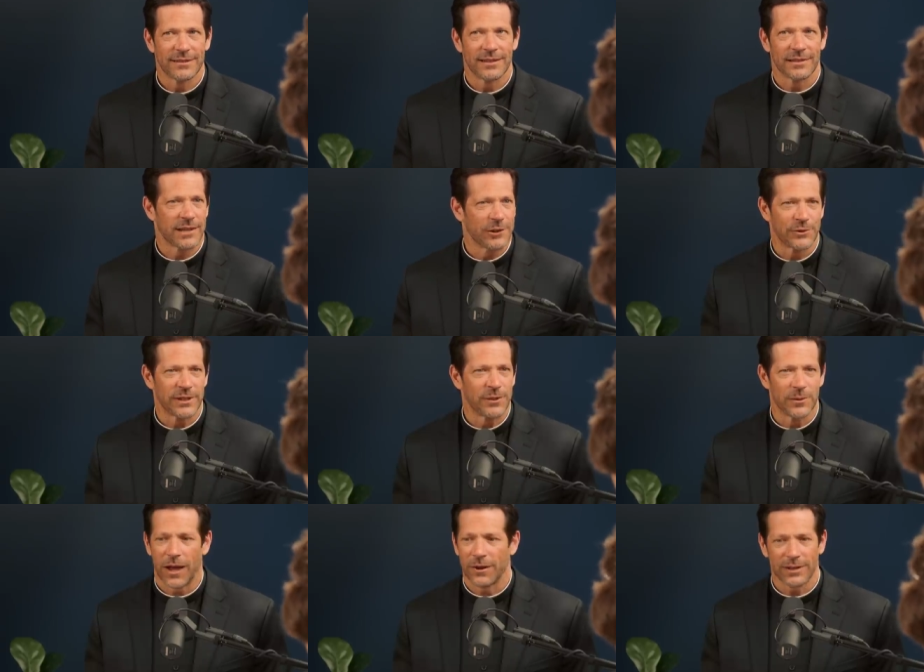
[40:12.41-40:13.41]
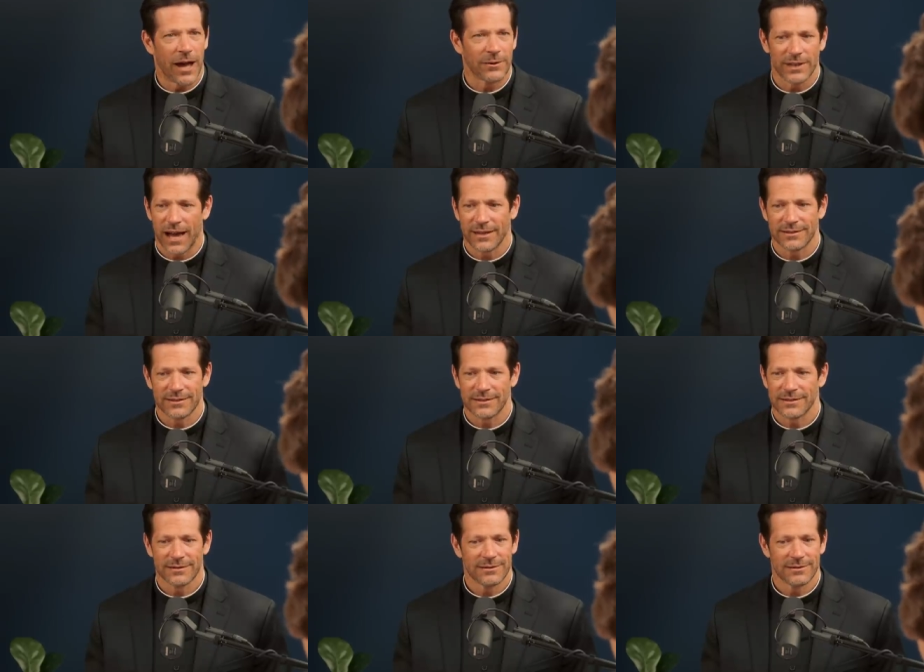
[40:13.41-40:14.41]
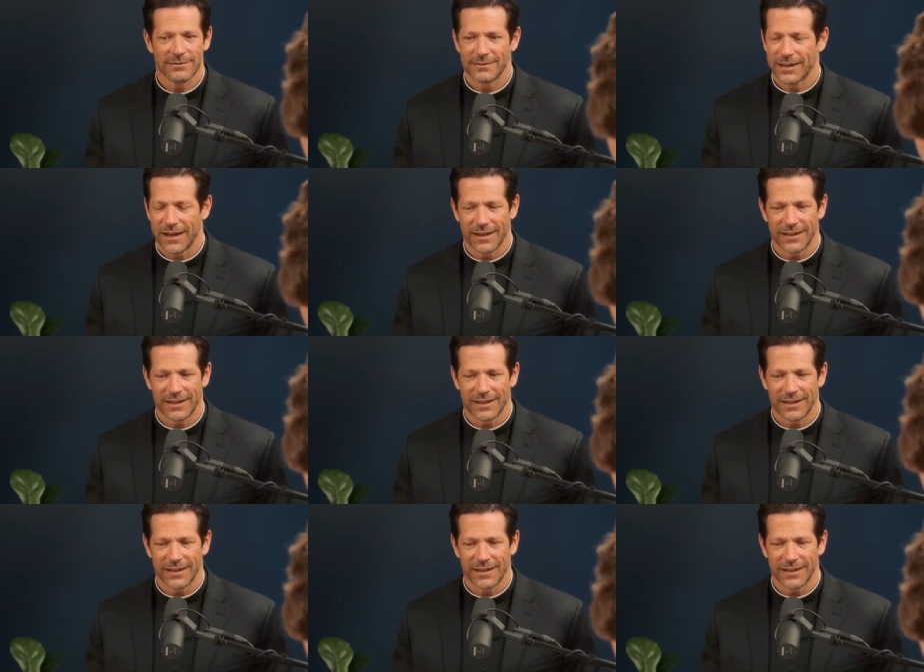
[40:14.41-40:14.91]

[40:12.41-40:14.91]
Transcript: this country. You will out, outlast uh, yeah.